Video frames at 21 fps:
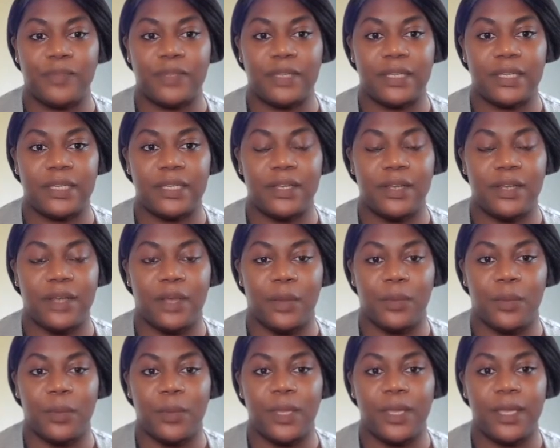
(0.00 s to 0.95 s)

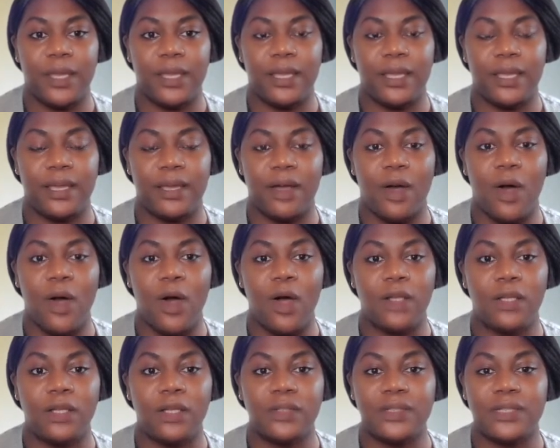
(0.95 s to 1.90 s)
we
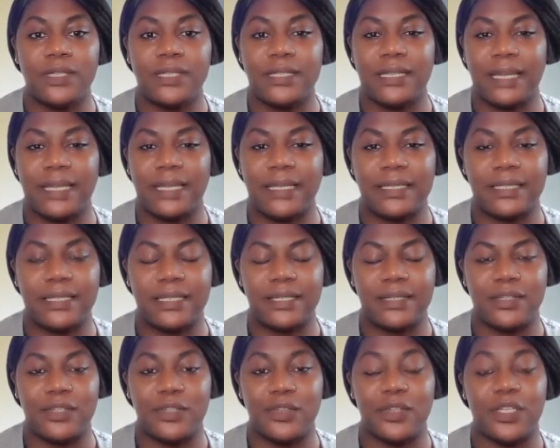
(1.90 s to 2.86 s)
all understand
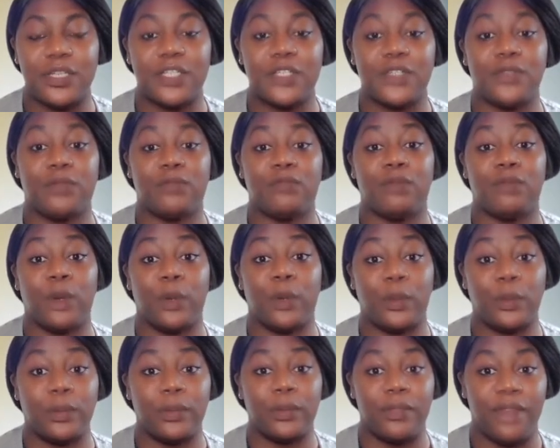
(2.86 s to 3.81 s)
the traditional role